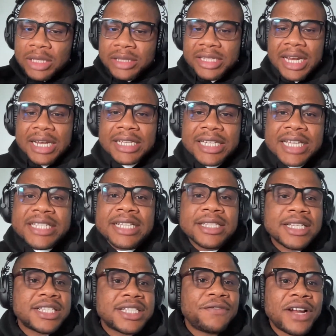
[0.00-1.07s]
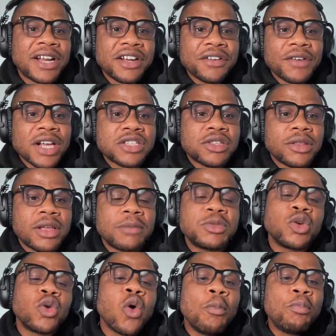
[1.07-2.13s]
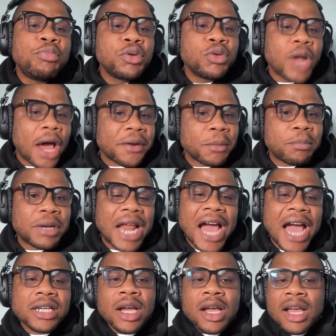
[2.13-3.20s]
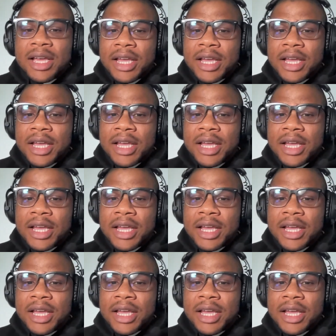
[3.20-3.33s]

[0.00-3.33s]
Delegating these different areas to them to go build out a plan